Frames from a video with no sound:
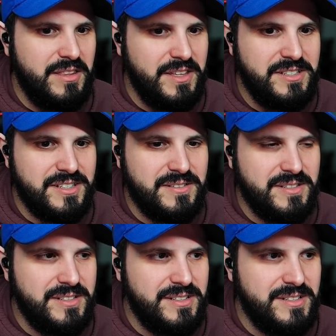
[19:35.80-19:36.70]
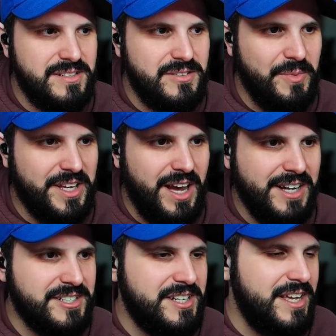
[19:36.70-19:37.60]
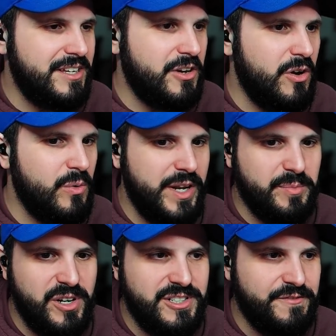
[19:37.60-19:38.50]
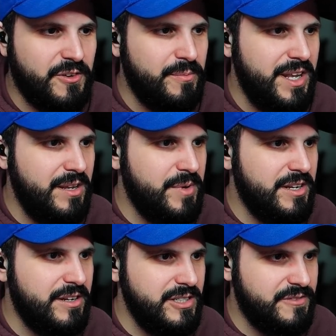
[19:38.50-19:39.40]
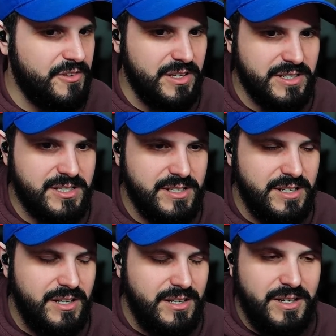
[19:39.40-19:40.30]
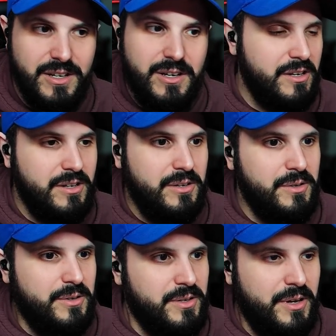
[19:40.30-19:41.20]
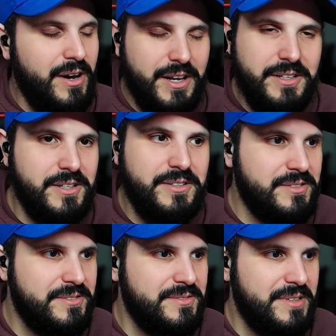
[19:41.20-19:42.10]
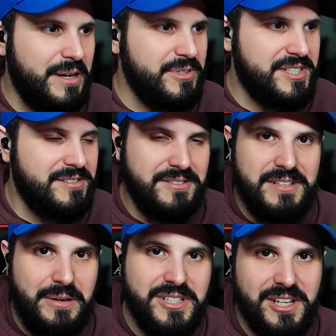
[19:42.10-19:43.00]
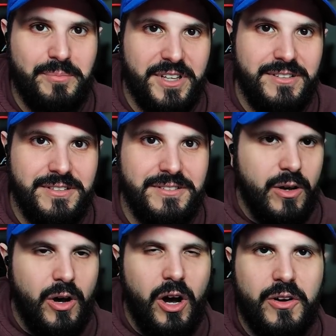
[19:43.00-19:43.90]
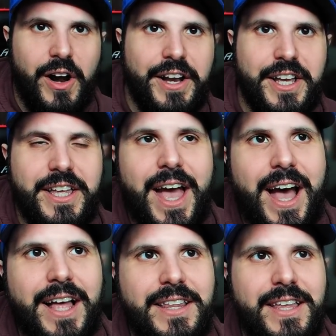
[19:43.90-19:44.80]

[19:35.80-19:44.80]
This, oh my God, Stan could go away to prison for many, many years for this. All right, that was something. Alrighty, yeah.